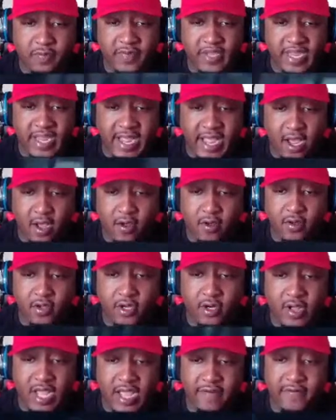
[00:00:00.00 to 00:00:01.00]
and being out, you
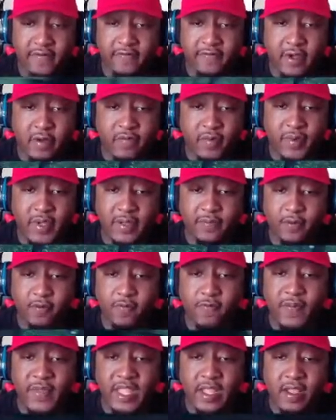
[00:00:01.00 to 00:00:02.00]
know, having fun with people.